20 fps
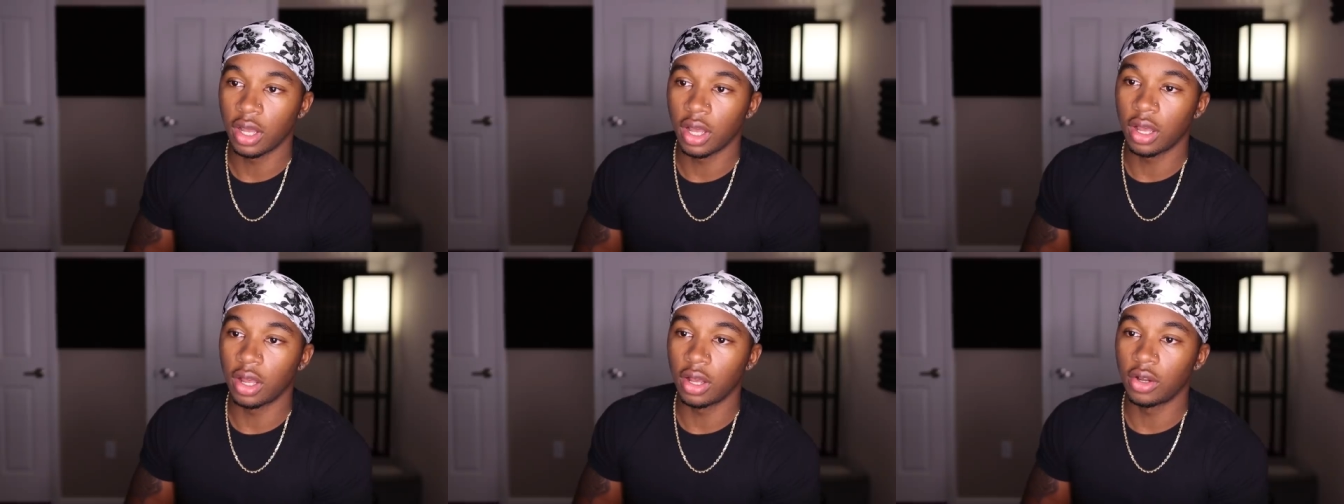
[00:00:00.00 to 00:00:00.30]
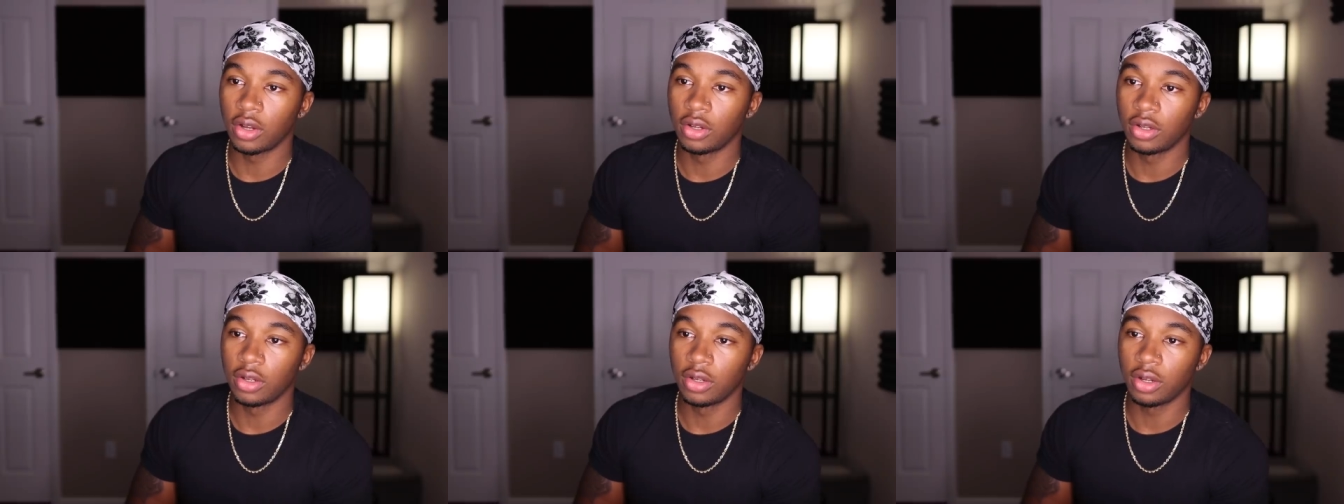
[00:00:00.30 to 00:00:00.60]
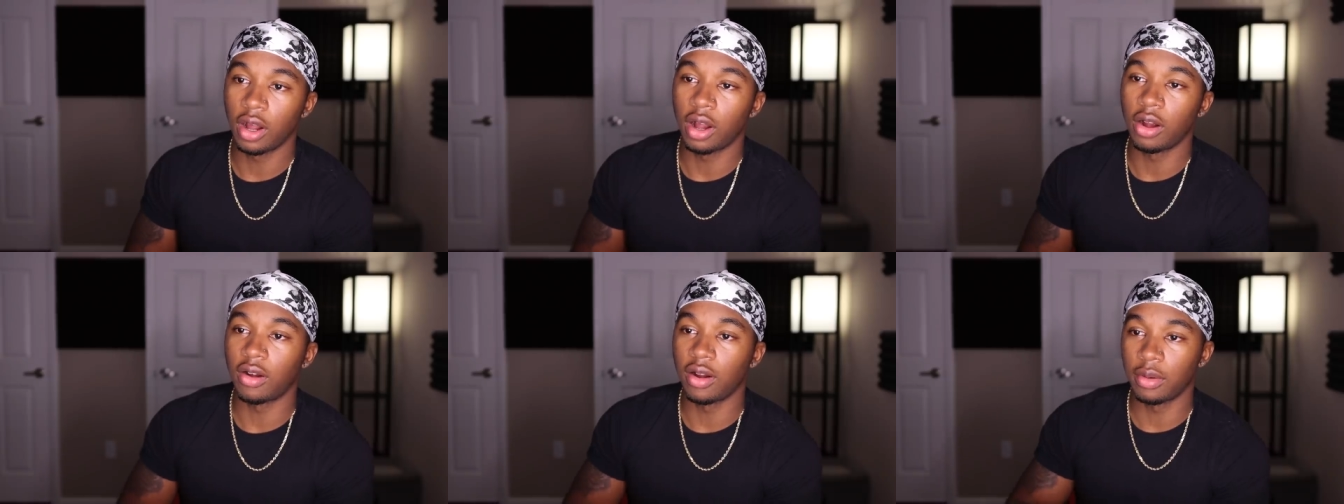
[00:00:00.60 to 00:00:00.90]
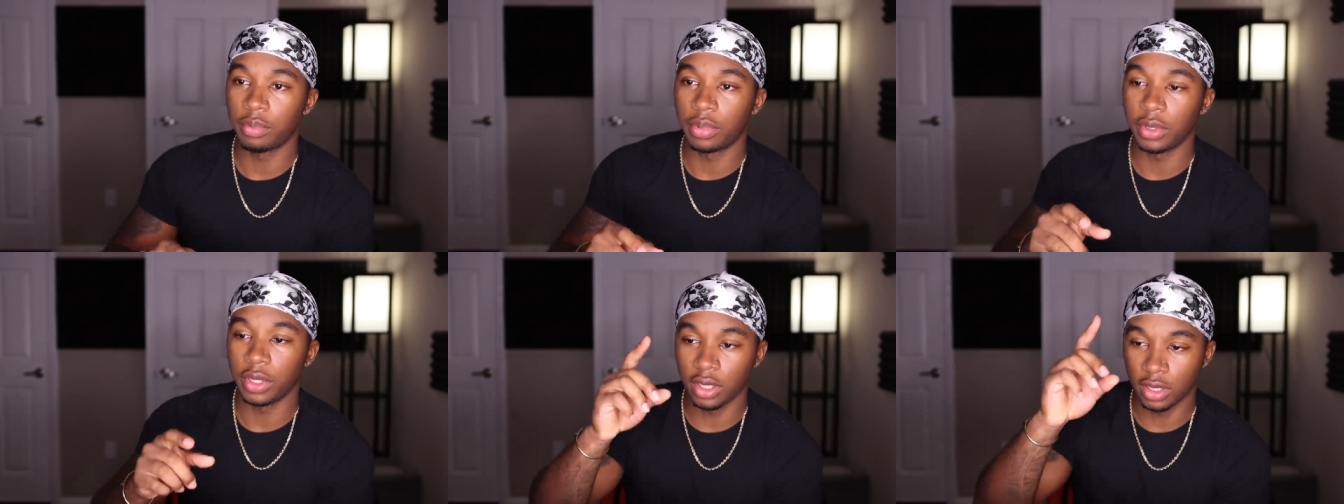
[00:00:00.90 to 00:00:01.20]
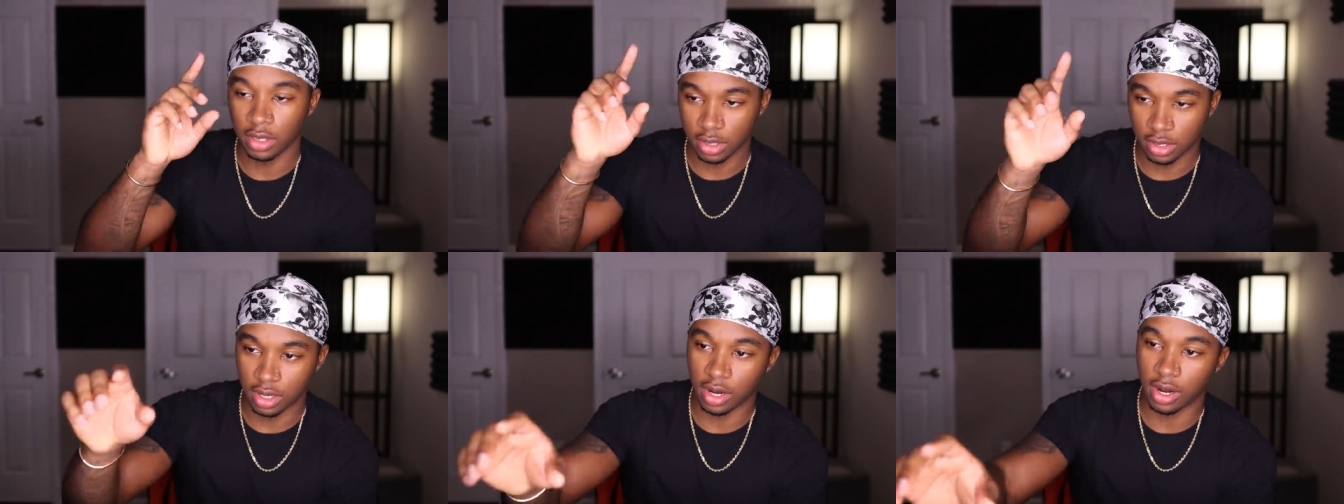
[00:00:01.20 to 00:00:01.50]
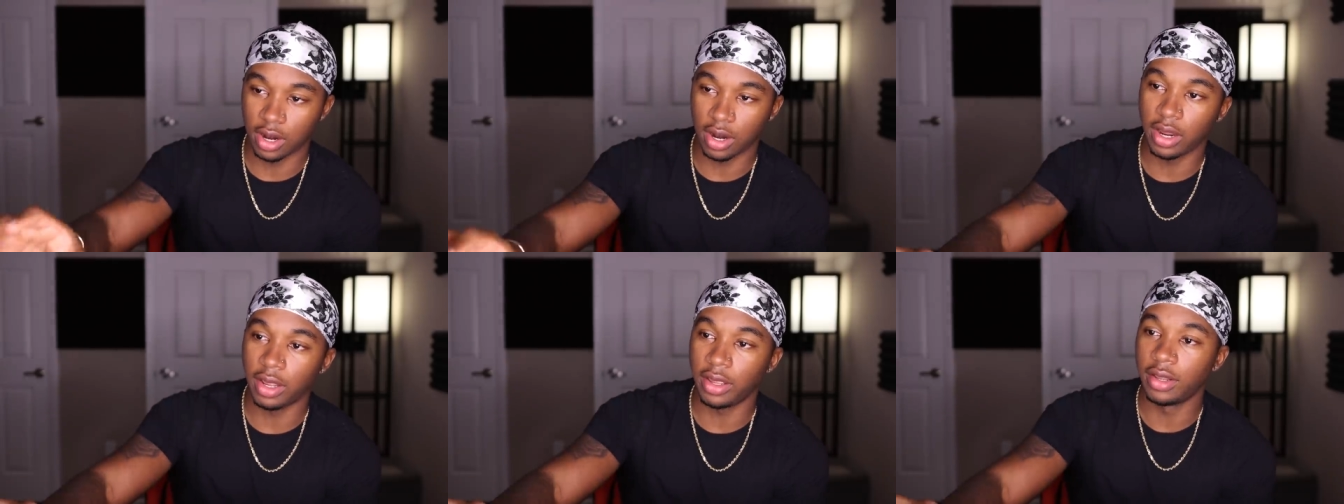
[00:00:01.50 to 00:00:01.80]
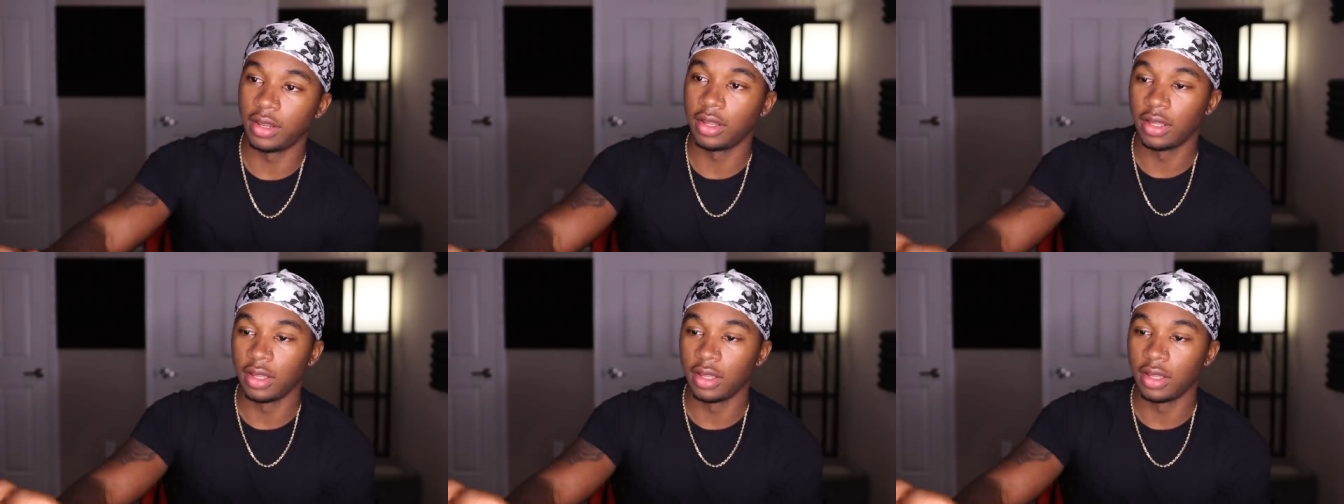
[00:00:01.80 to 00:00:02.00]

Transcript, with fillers: Oh, R I P. All right.